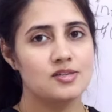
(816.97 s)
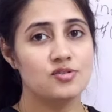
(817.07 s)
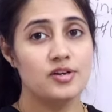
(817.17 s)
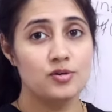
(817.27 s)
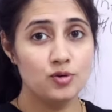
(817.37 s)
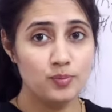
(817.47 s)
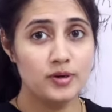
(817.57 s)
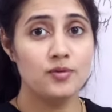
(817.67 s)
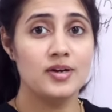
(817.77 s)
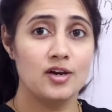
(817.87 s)
So, I hope
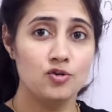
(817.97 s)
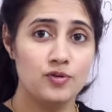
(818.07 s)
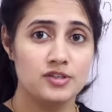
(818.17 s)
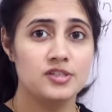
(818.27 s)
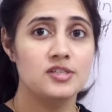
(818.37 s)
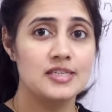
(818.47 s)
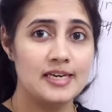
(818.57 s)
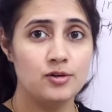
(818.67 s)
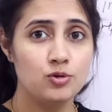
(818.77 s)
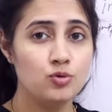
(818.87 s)
now calloc function is
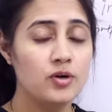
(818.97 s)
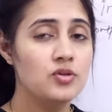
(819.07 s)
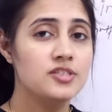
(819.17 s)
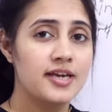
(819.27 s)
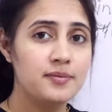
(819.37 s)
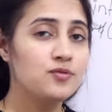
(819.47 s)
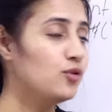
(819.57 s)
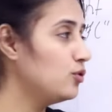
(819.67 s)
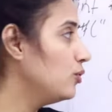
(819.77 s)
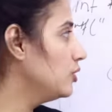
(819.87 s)
clear to you. Now, the assignment
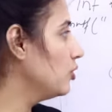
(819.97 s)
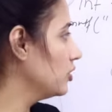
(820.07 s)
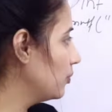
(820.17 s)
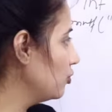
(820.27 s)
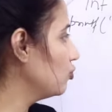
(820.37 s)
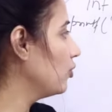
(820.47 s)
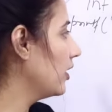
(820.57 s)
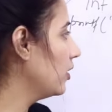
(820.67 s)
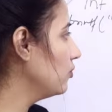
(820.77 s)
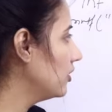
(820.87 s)
for you is, you are supposed to
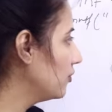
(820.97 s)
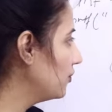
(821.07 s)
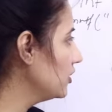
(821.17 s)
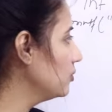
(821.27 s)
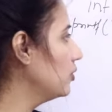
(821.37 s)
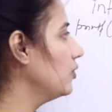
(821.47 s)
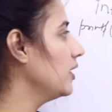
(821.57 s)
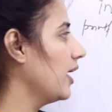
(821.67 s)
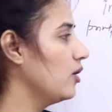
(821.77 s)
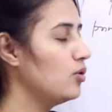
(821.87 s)
write down the difference
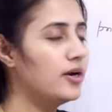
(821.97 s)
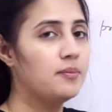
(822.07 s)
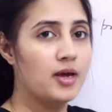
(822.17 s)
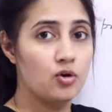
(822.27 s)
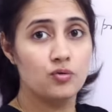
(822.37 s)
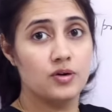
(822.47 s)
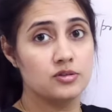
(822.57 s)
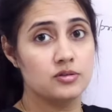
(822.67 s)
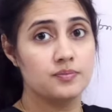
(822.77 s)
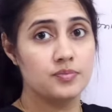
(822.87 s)
between calloc and malloc
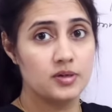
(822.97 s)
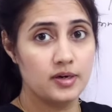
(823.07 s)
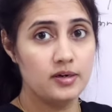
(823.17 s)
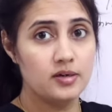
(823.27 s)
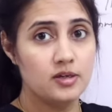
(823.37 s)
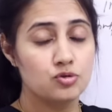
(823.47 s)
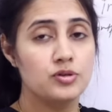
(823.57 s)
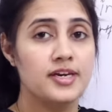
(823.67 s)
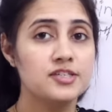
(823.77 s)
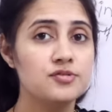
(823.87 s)
function, right. So,
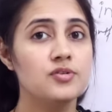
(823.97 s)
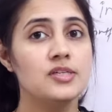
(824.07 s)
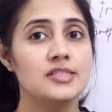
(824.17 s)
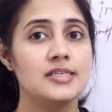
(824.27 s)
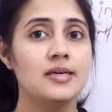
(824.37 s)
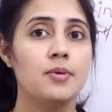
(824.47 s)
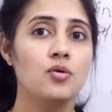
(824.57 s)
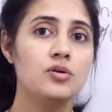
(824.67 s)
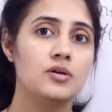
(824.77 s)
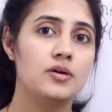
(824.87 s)
in the next video we will see
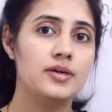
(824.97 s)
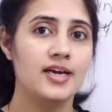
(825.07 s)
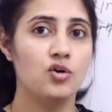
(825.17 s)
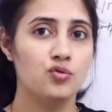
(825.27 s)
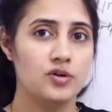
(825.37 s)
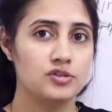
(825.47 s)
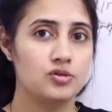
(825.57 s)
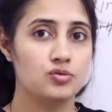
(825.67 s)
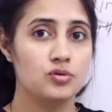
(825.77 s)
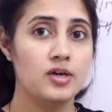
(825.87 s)
about realloc
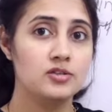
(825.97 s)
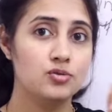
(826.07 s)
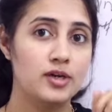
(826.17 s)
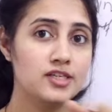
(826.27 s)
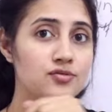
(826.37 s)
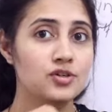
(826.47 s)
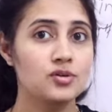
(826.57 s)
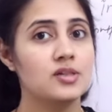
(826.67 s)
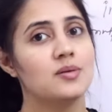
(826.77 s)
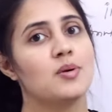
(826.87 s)
function. So, now I will see you in the next
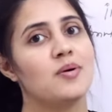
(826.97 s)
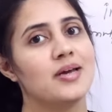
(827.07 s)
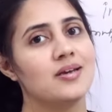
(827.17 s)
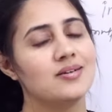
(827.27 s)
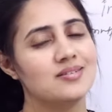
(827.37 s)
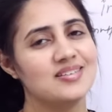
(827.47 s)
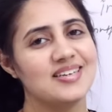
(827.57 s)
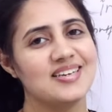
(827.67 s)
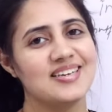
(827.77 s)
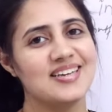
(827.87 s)
video. Till then, bye bye.
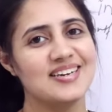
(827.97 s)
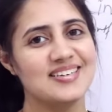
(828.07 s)
Take care.